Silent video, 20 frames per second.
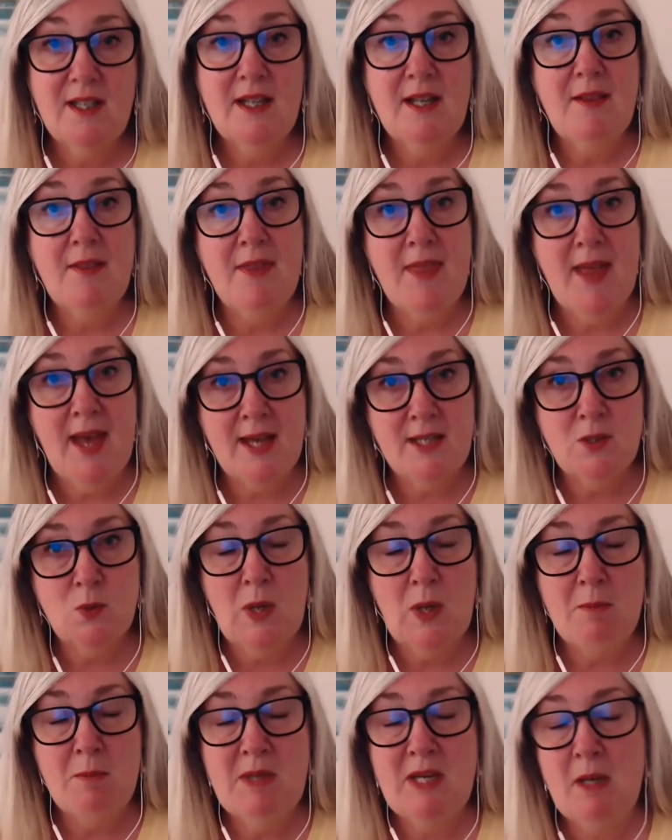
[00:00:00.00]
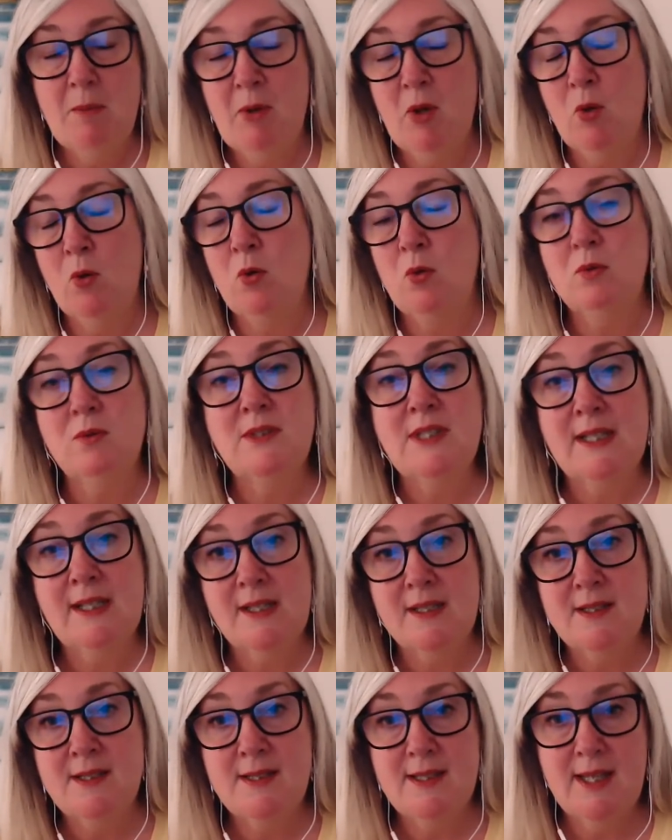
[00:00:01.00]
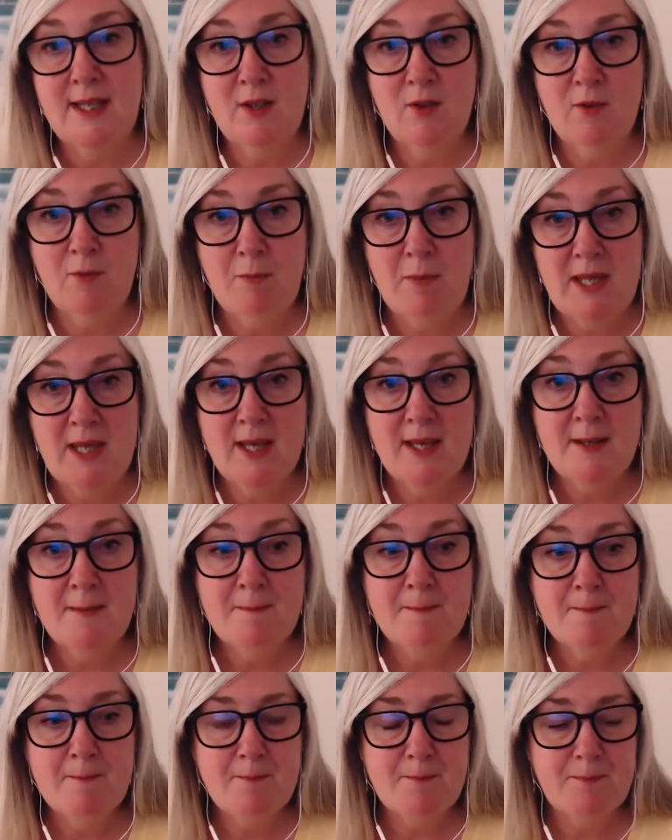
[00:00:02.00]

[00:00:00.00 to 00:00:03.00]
That's what I mean about holding a state of being.